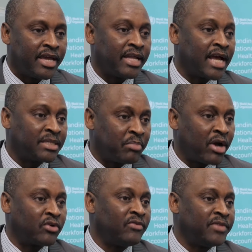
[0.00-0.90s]
And as
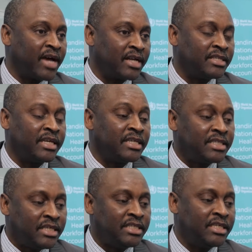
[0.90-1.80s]
part of that, the
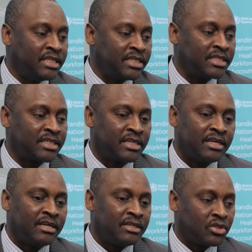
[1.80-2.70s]
SDGs,
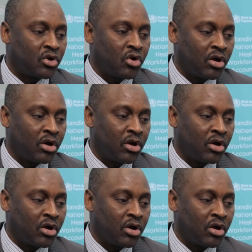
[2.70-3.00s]
the